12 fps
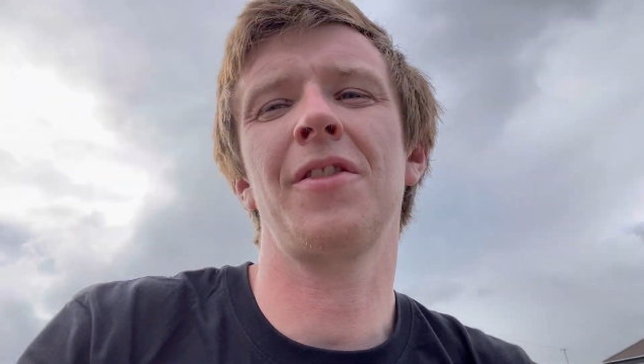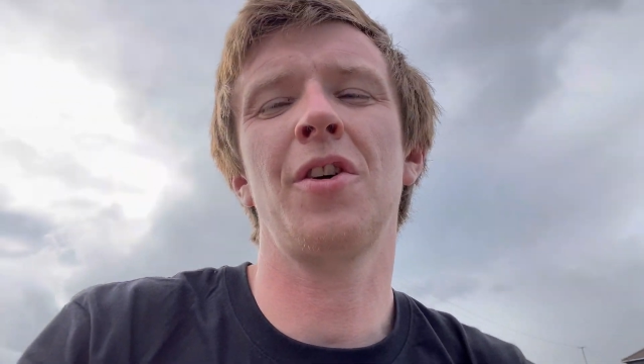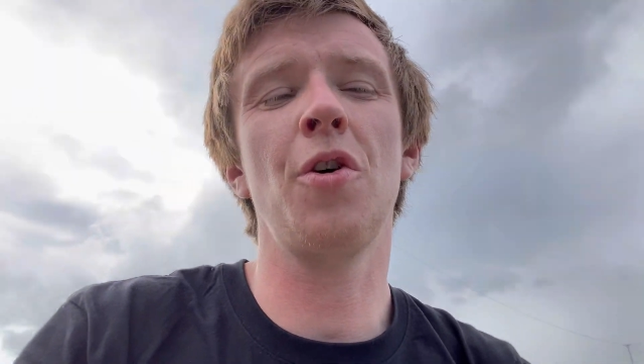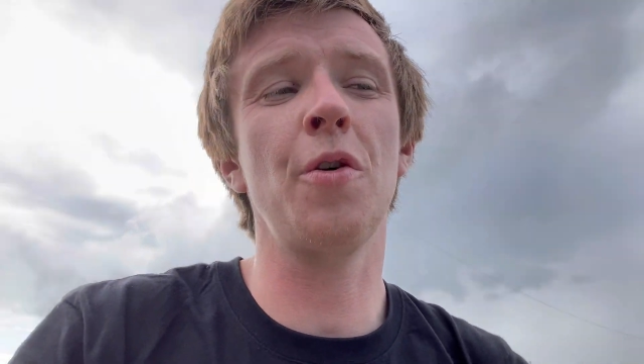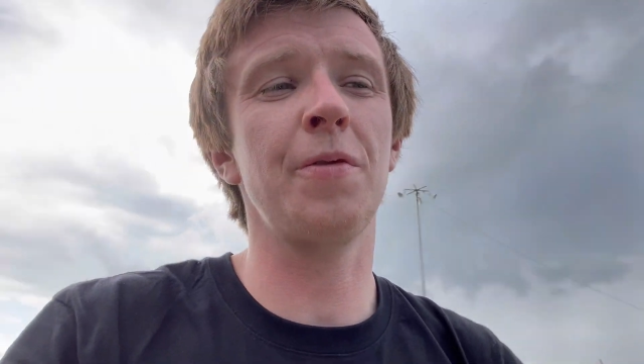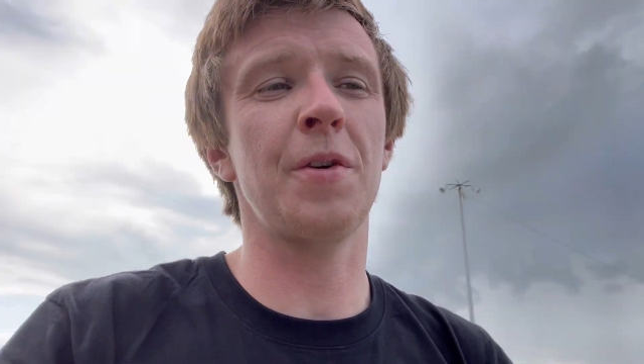
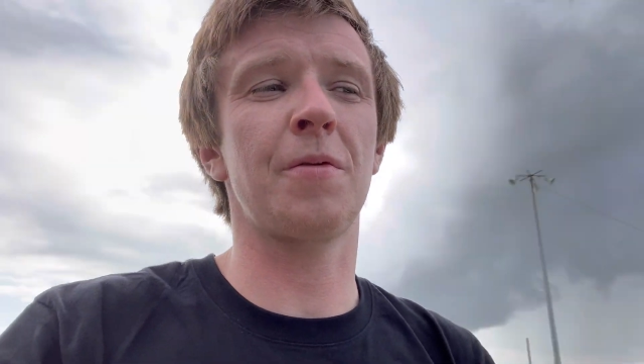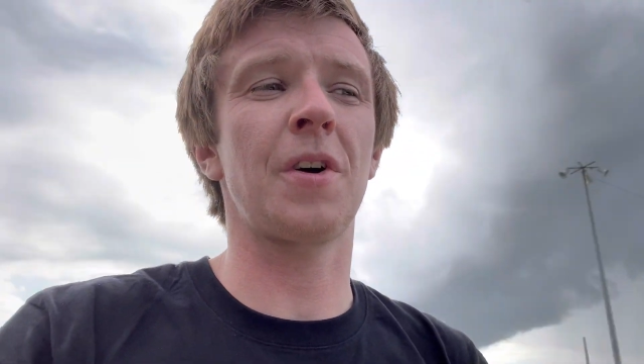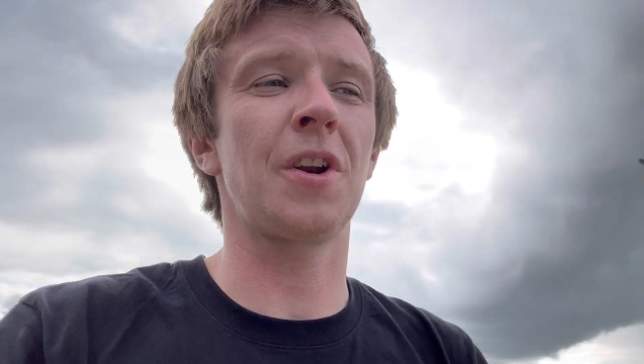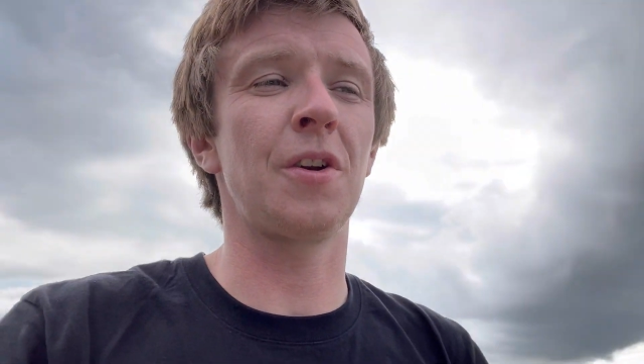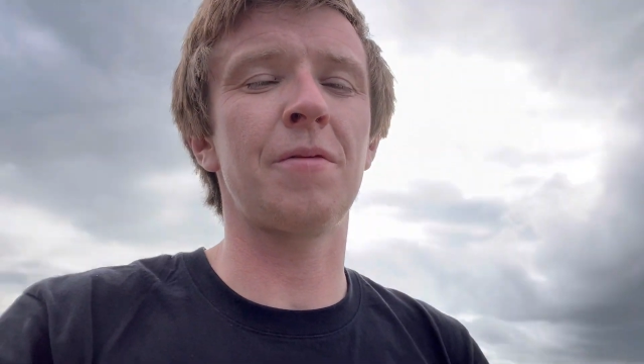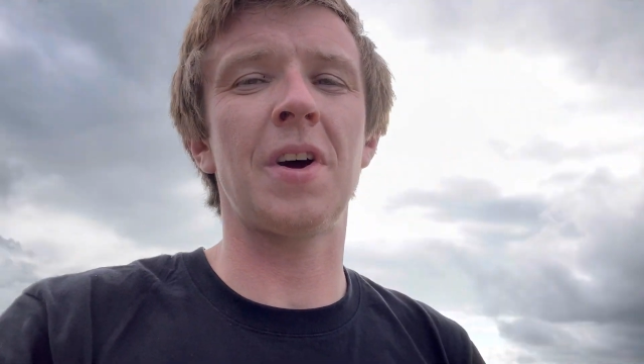hopefully we've
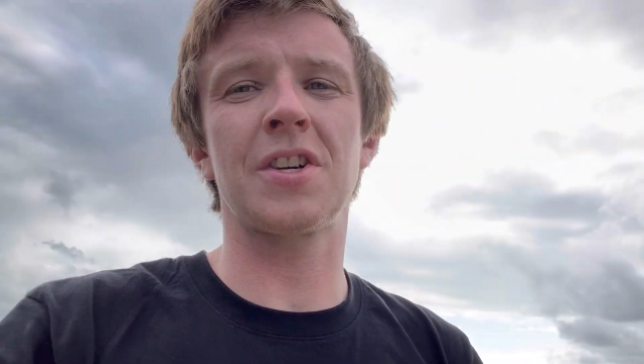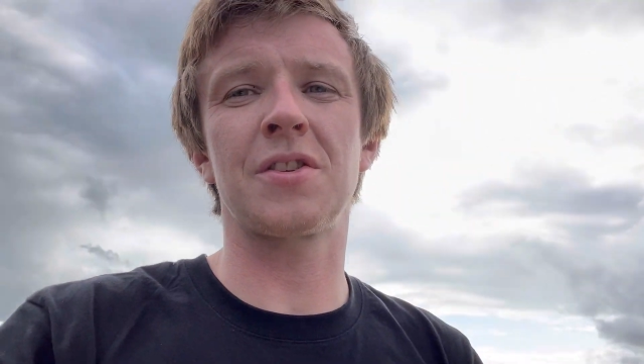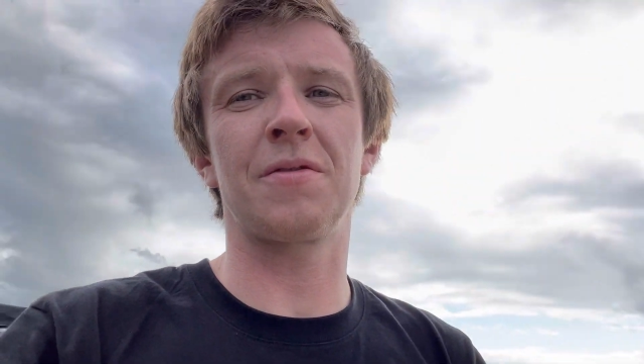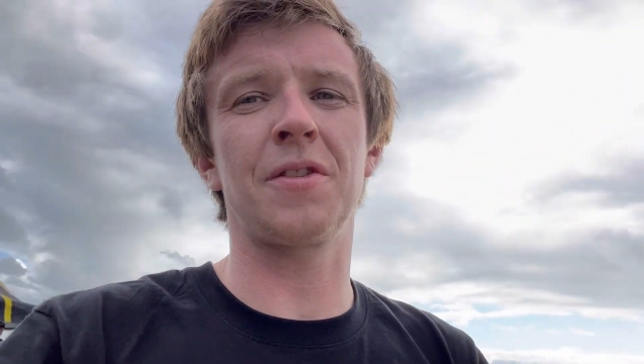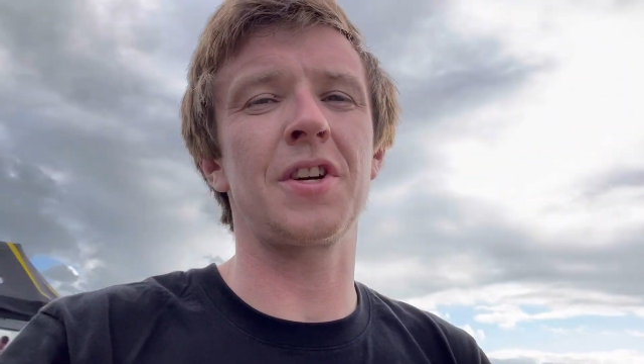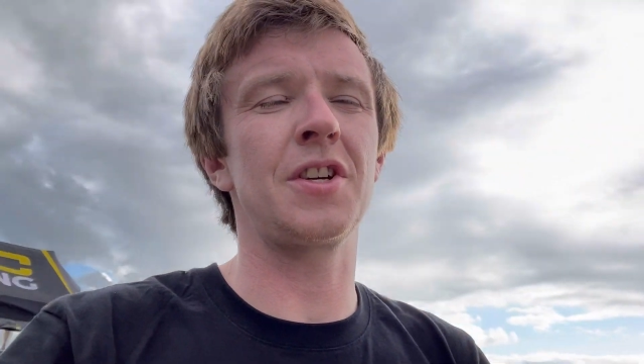got enough action
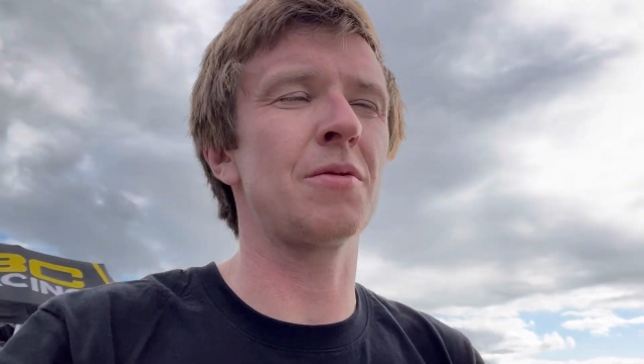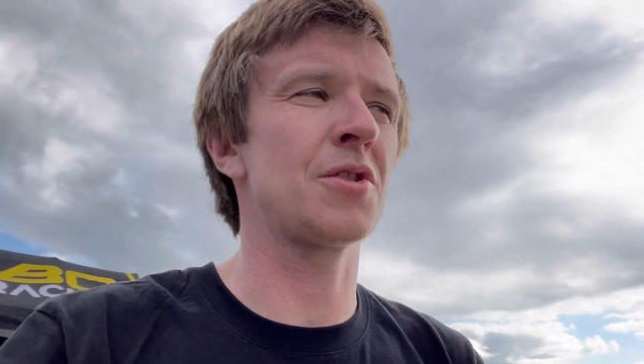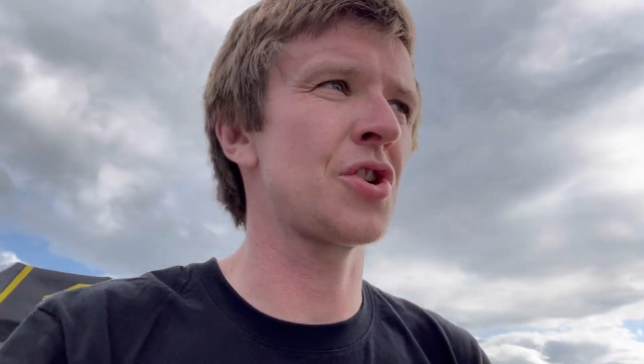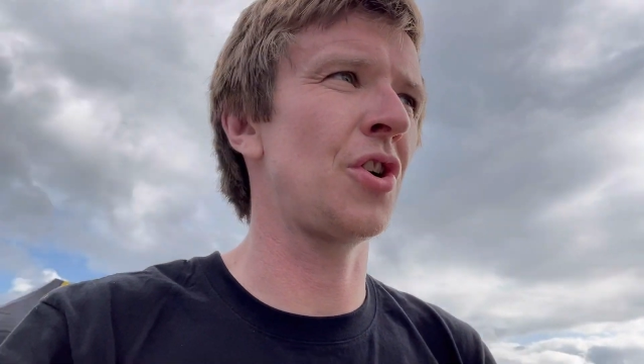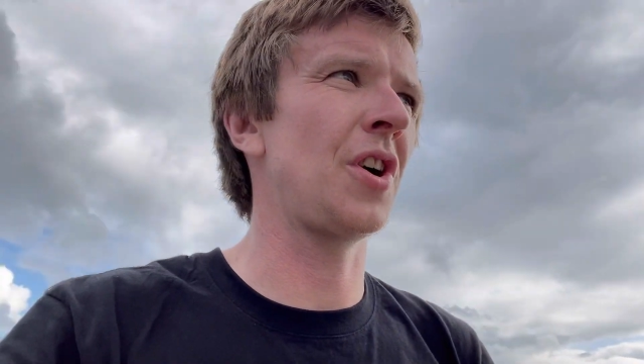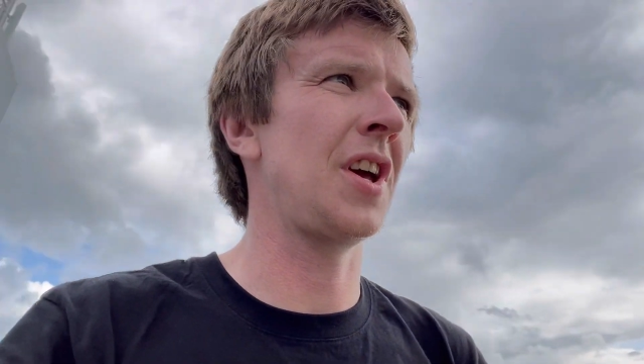for you to
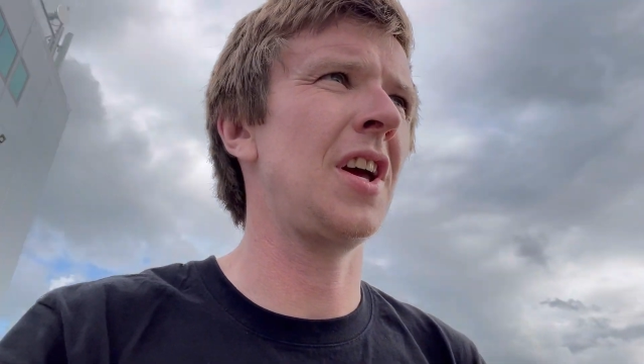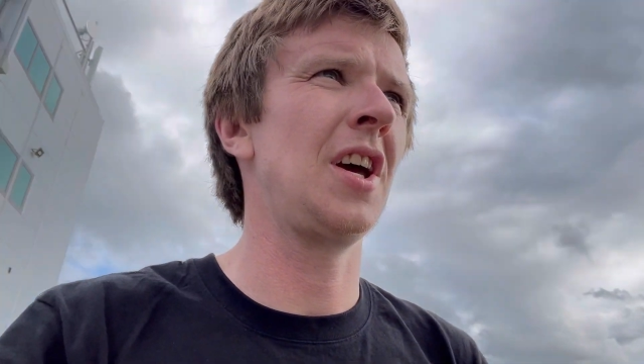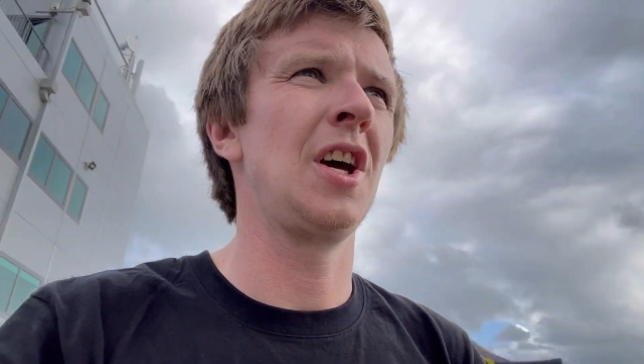enjoy.